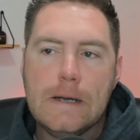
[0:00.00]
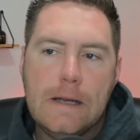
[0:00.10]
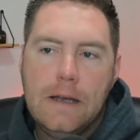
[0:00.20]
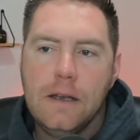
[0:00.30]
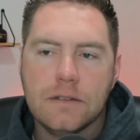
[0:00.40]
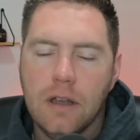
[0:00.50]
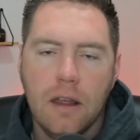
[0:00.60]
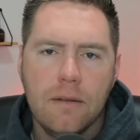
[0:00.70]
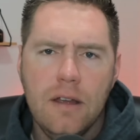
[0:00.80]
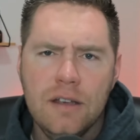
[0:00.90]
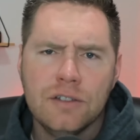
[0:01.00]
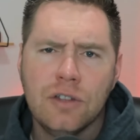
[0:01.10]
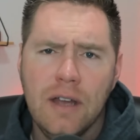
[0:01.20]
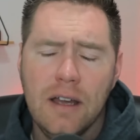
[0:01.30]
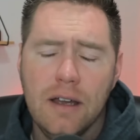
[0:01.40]
is the
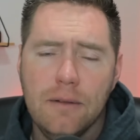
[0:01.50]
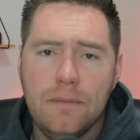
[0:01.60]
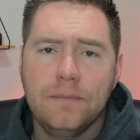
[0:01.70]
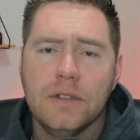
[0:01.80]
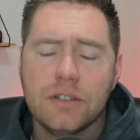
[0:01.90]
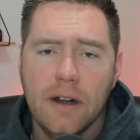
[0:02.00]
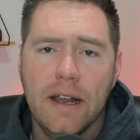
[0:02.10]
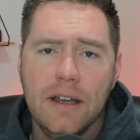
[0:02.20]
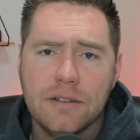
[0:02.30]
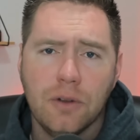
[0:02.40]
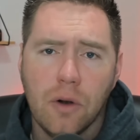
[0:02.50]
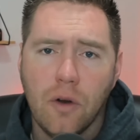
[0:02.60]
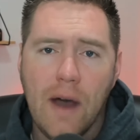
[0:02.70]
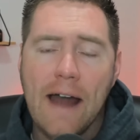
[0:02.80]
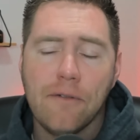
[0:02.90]

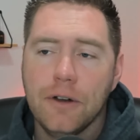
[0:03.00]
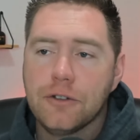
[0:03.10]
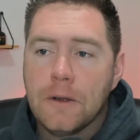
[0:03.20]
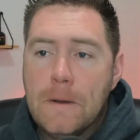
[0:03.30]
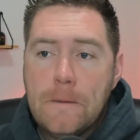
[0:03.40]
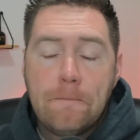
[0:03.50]
historical average.